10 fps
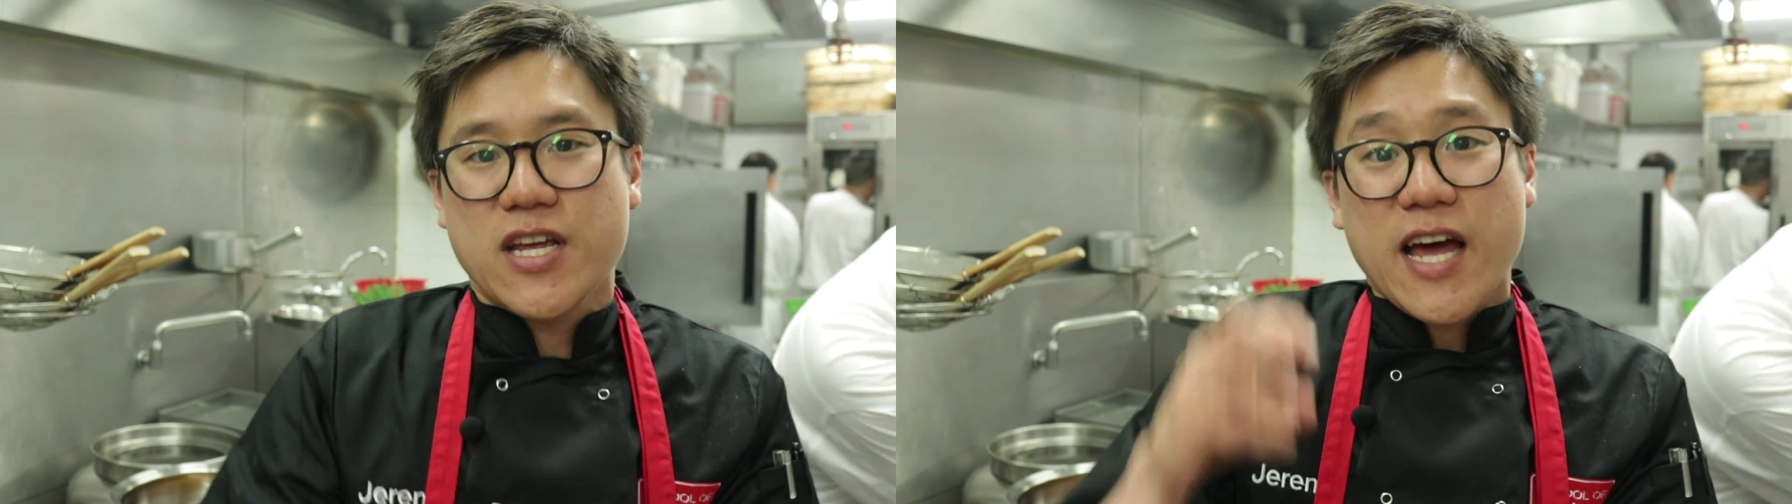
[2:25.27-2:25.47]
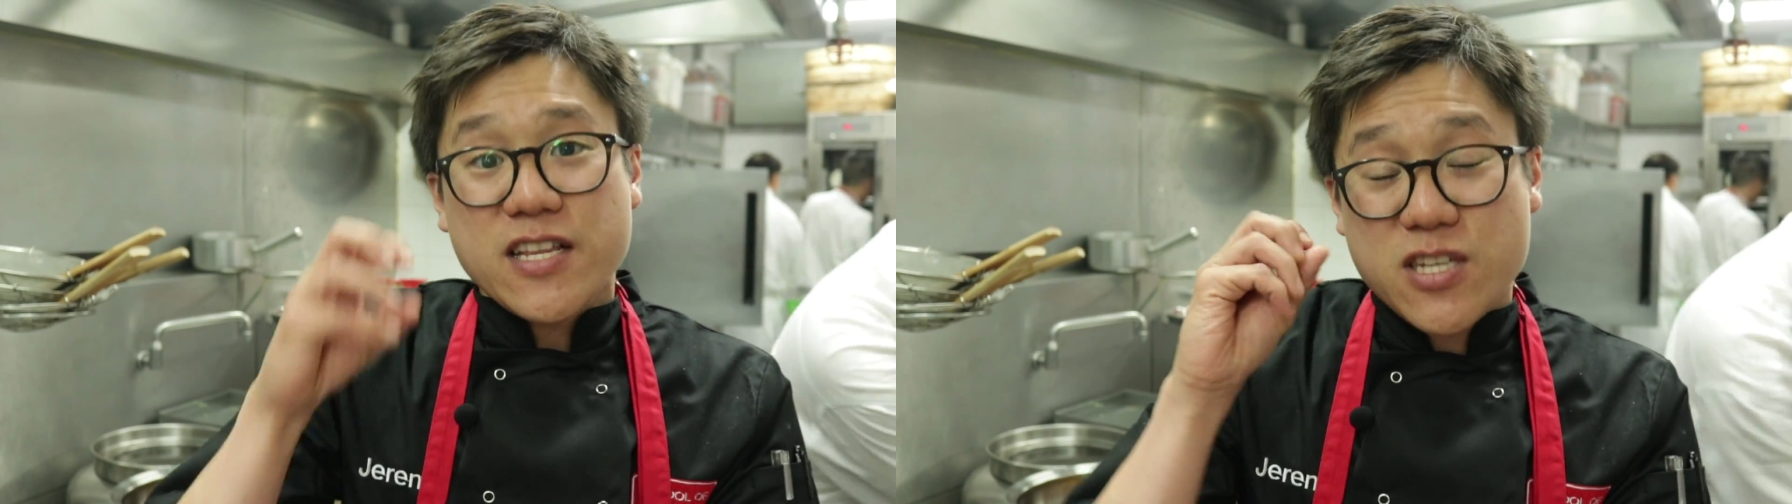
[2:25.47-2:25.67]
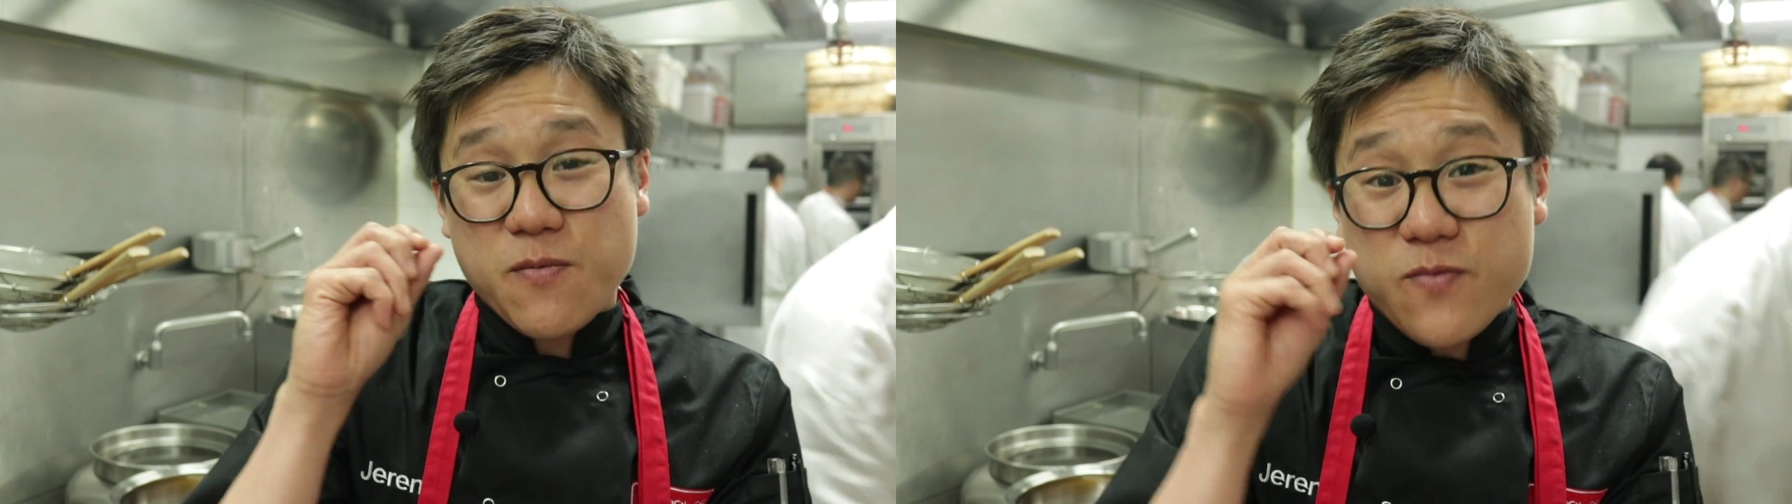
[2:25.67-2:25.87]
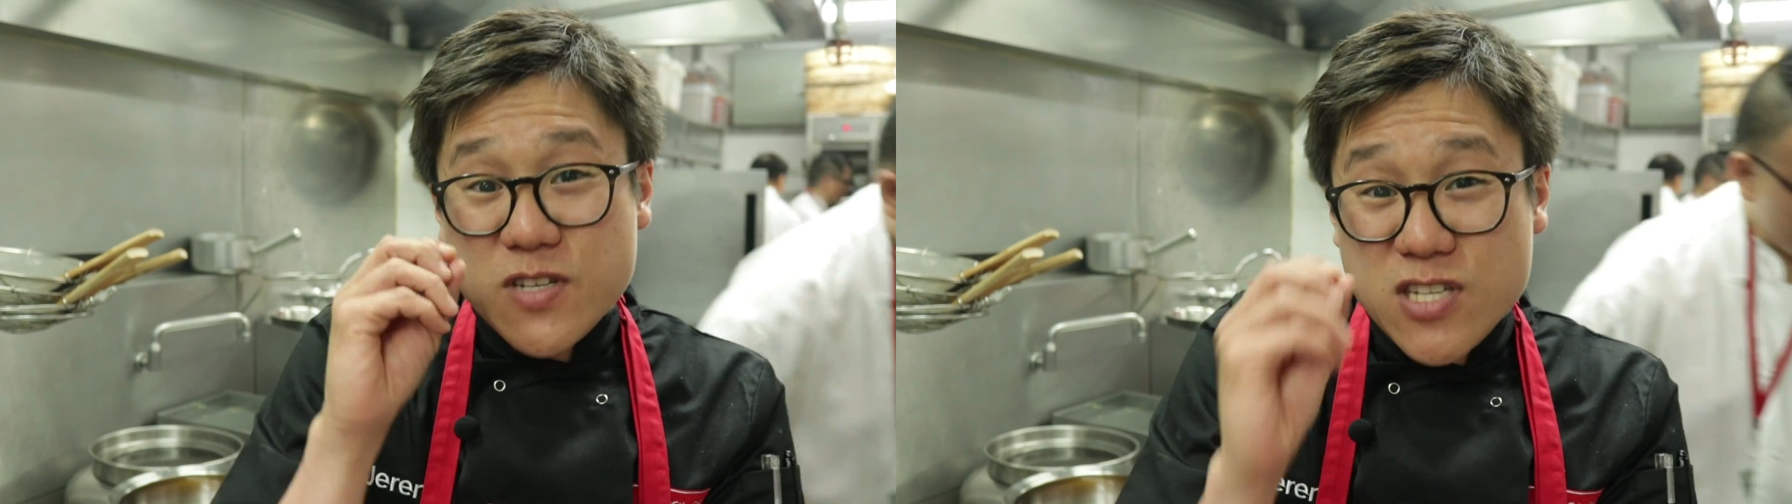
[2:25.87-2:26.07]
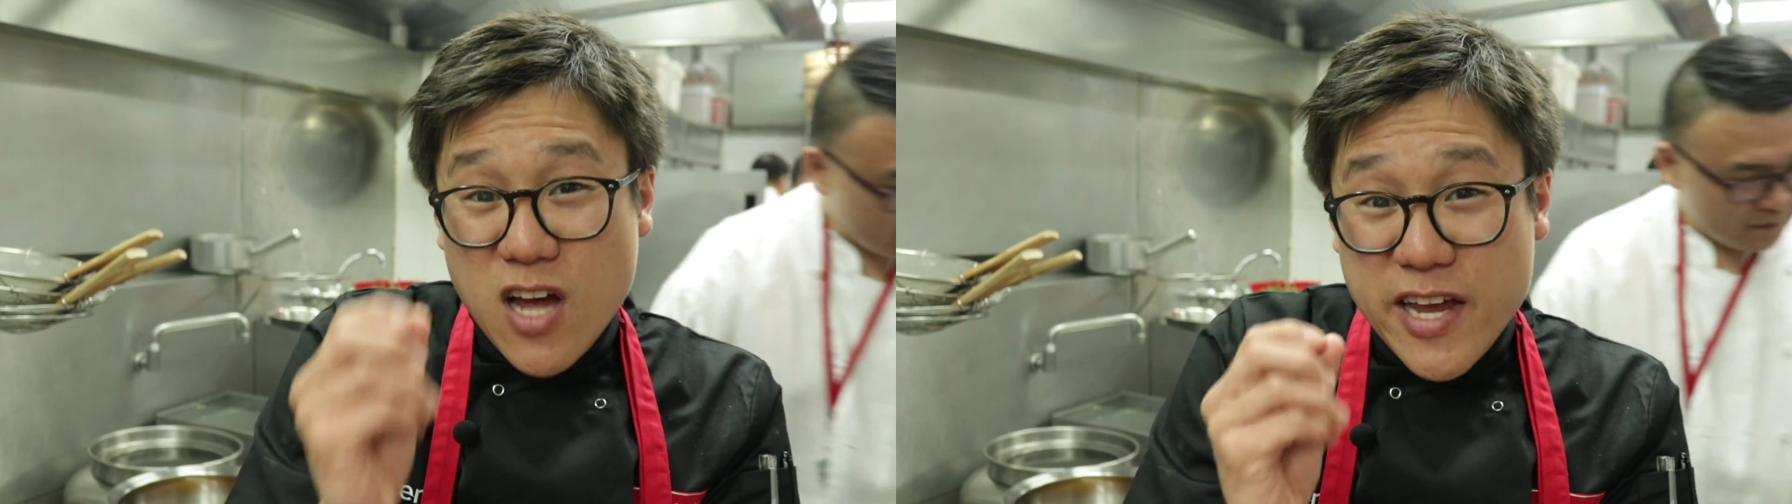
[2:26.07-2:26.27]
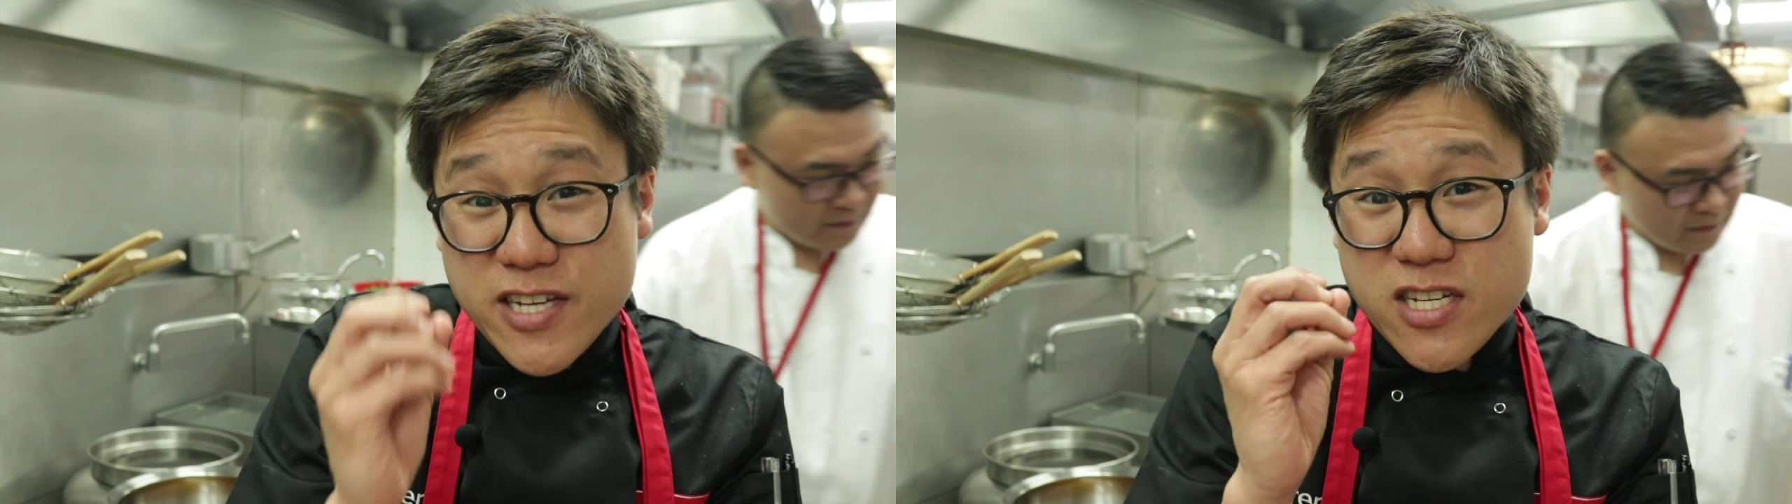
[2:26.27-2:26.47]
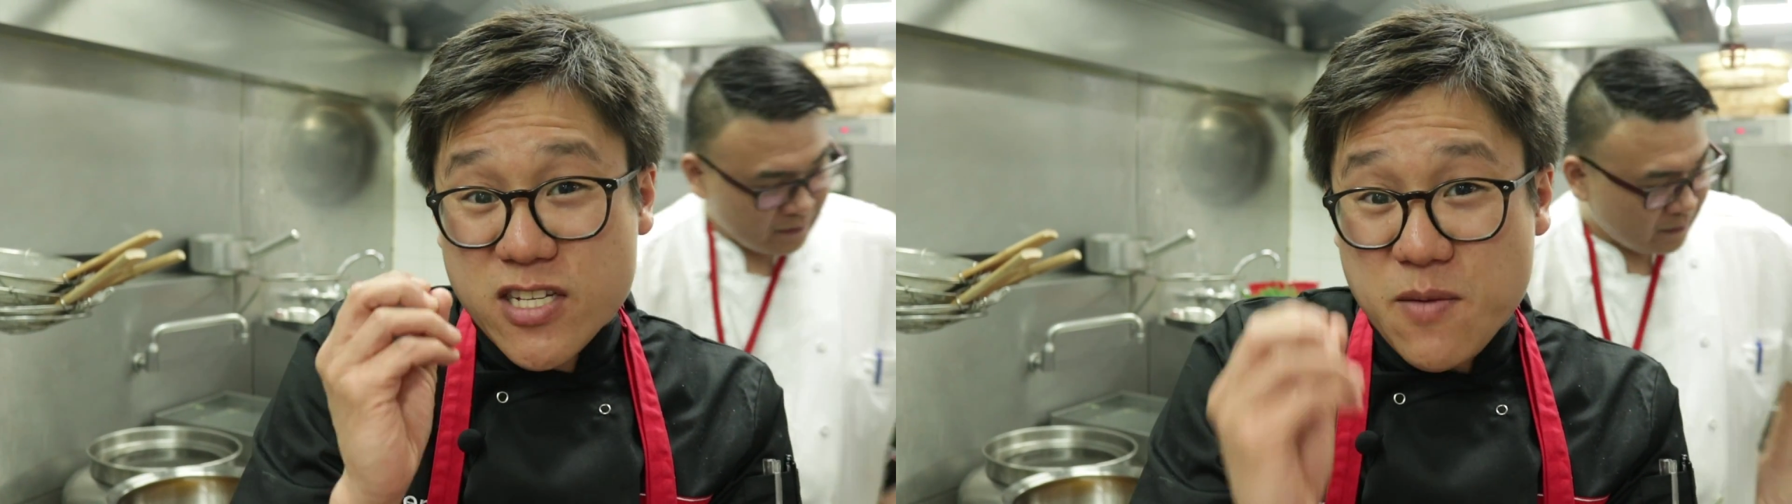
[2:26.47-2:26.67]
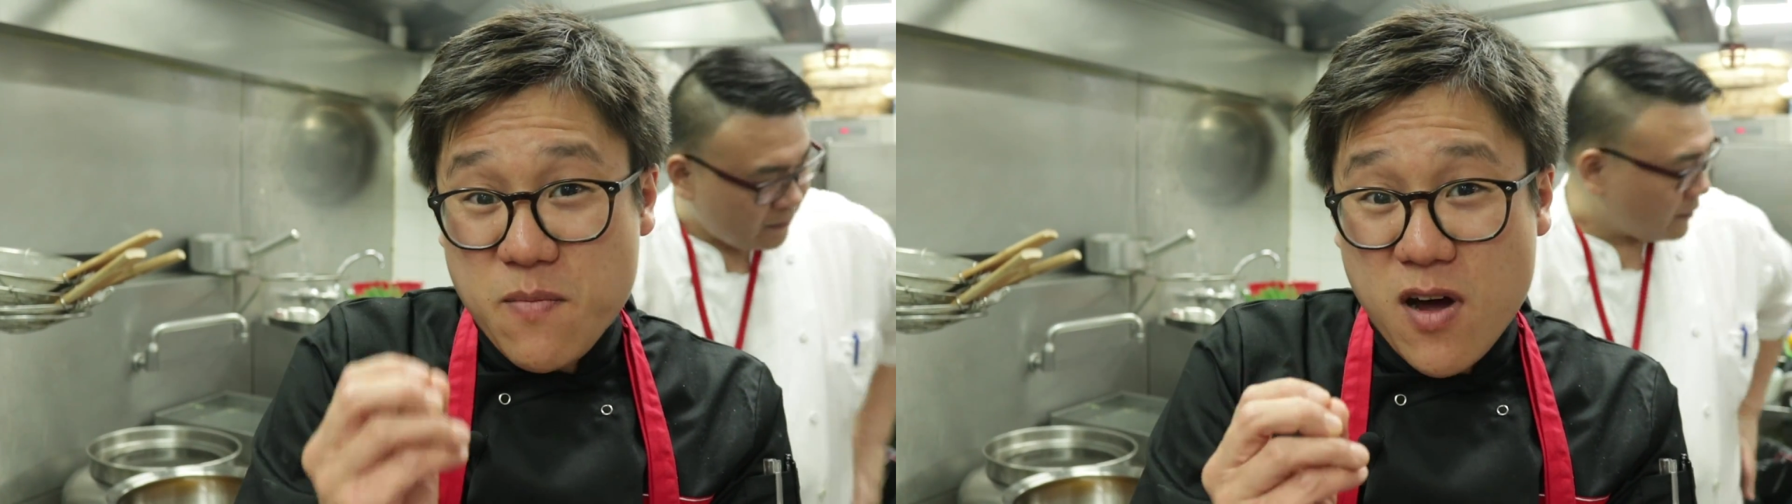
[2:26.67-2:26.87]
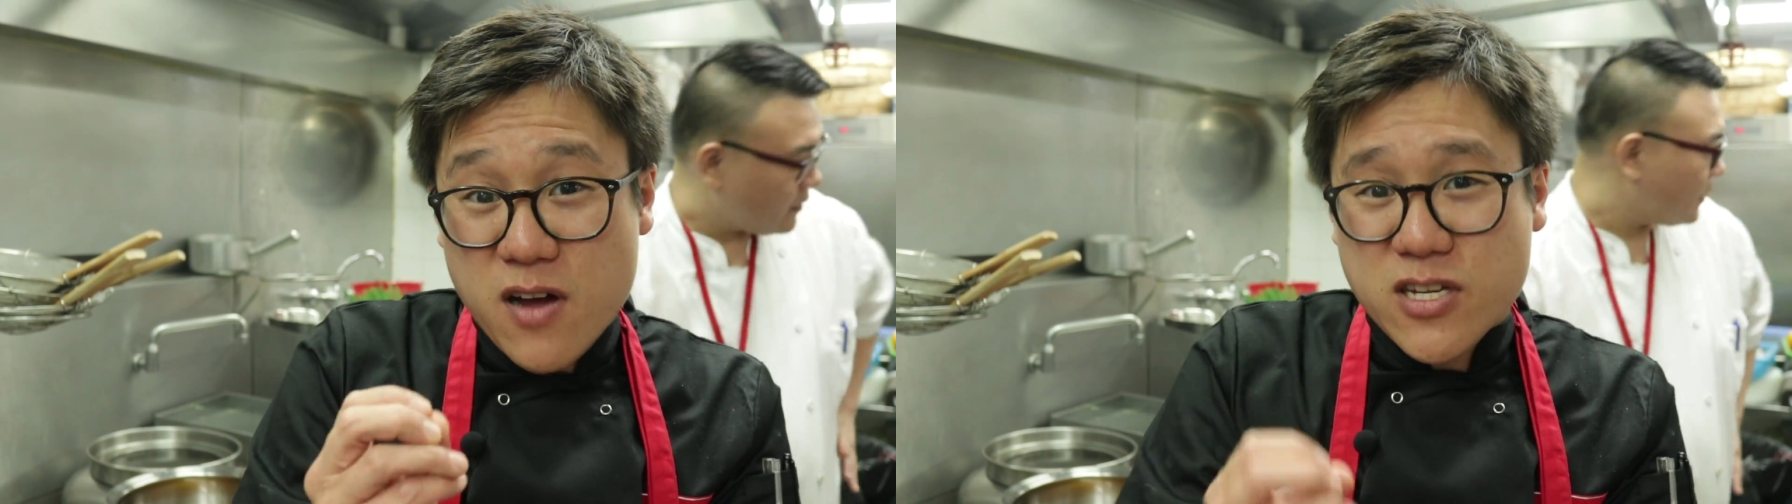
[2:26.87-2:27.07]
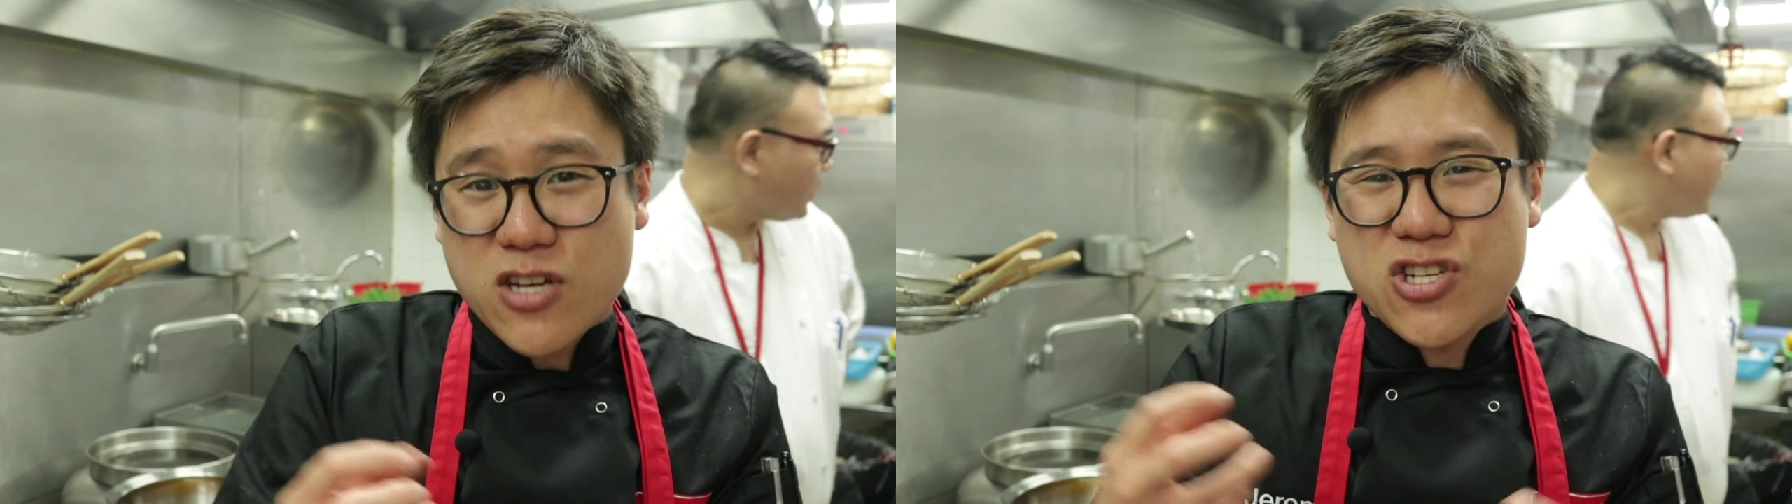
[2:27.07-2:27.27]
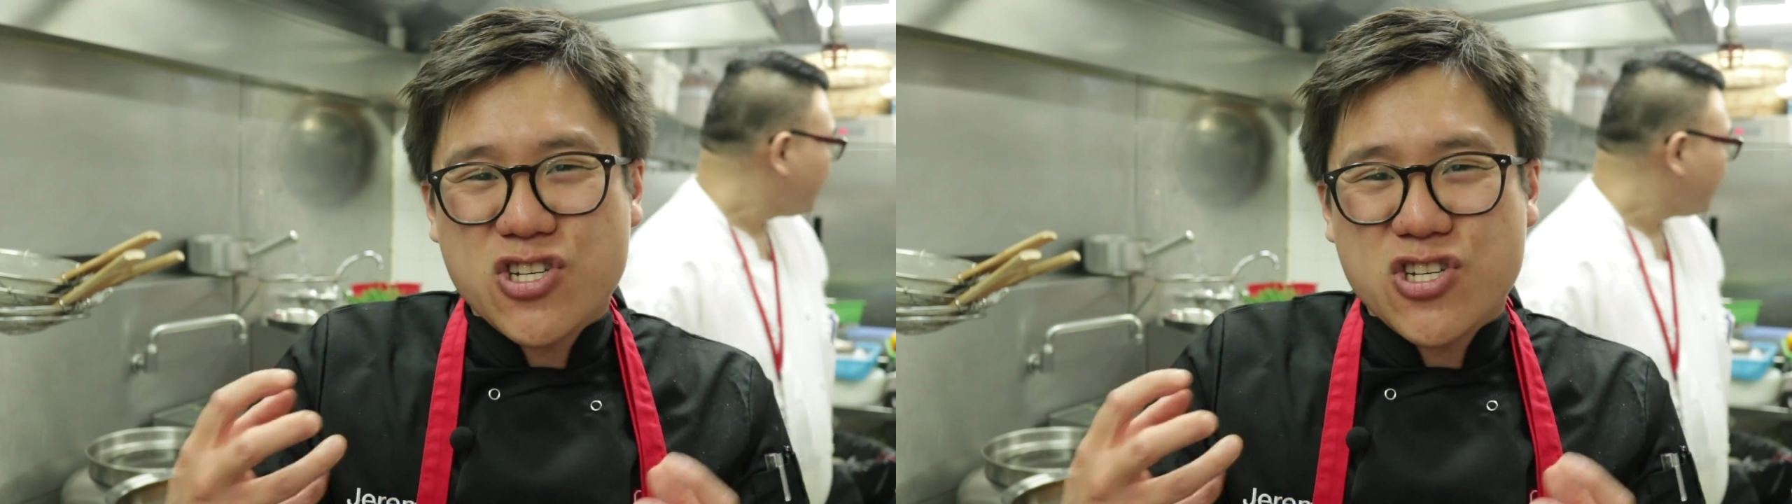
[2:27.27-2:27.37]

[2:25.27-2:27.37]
and some diced tomatoes